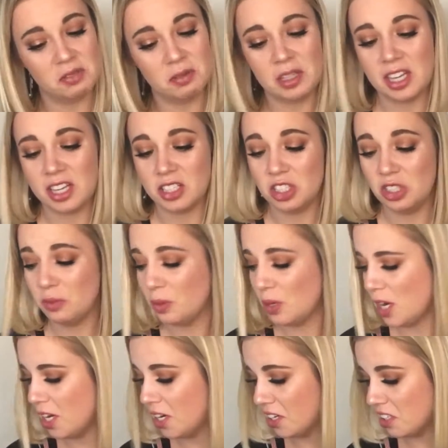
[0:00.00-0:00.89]
we got 2
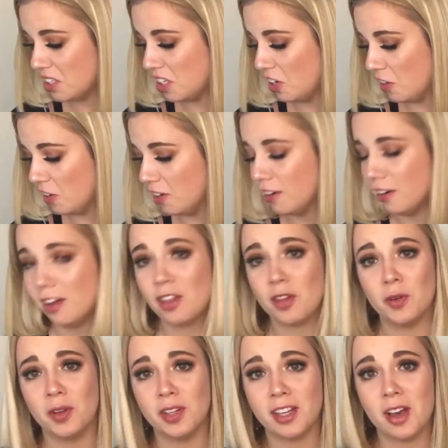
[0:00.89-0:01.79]
products here and
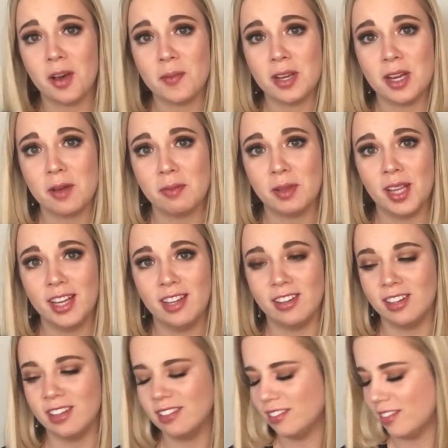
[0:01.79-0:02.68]
another one coming up
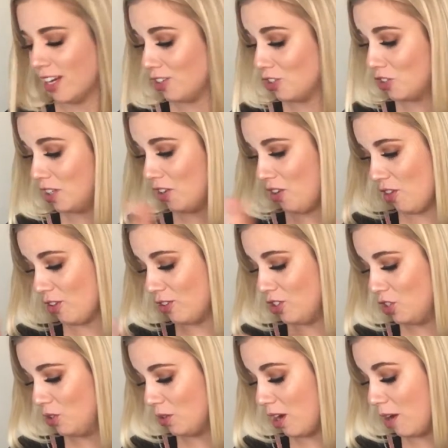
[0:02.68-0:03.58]
later. Actually, another
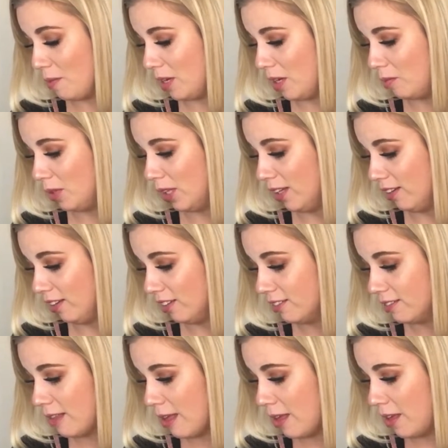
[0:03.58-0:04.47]
2 coming up later.